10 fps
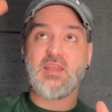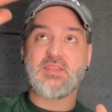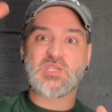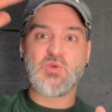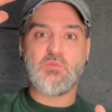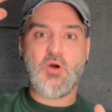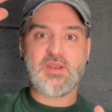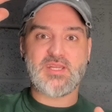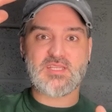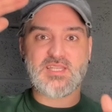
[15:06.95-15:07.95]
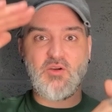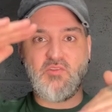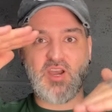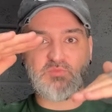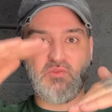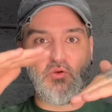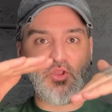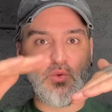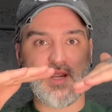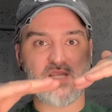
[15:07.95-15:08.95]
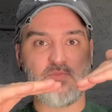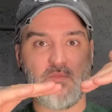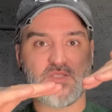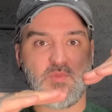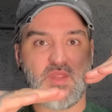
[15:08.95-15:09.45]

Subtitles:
this one might need to sell first before your one gets bumped up,